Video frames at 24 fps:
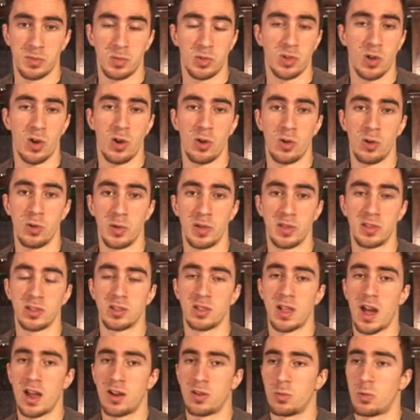So it's a
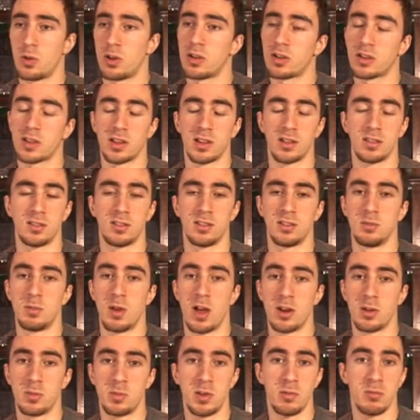lot of work and you
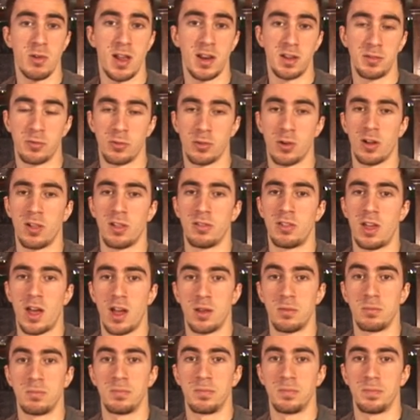better be ready for all of
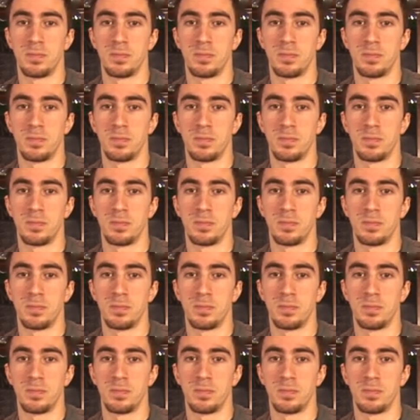that.